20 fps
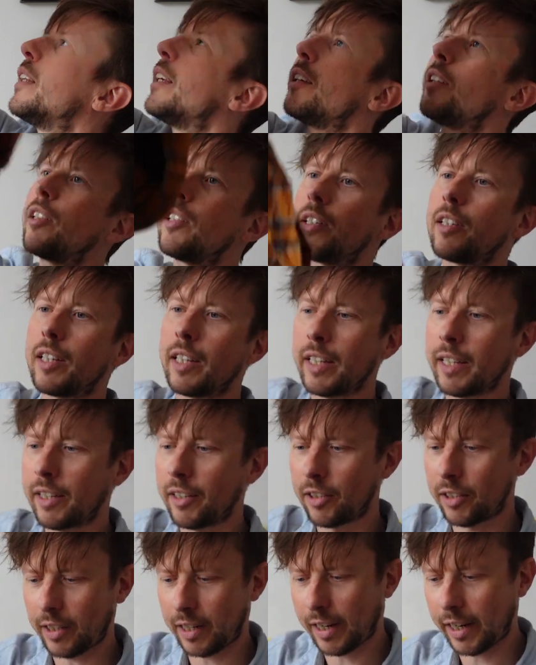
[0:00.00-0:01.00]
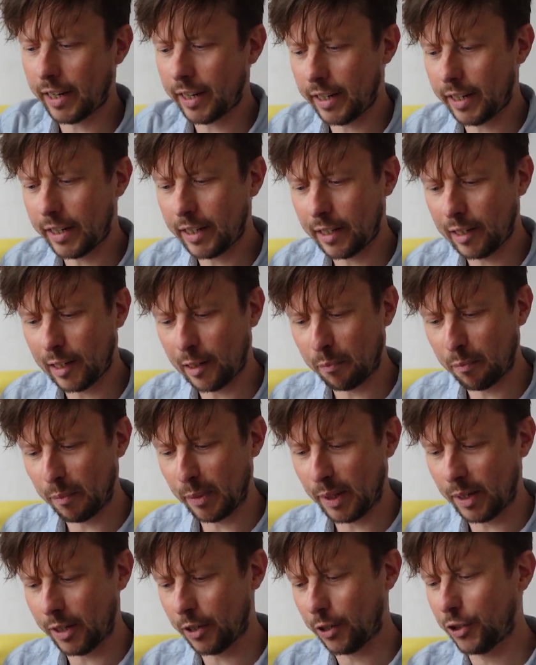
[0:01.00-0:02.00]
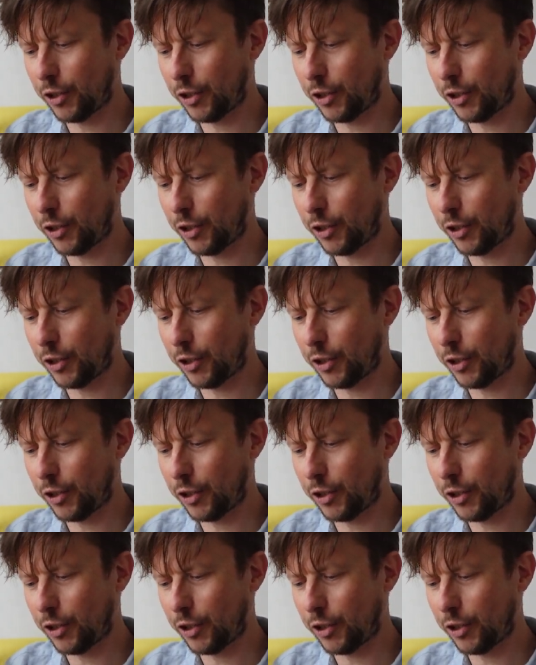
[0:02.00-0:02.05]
This is a Columbia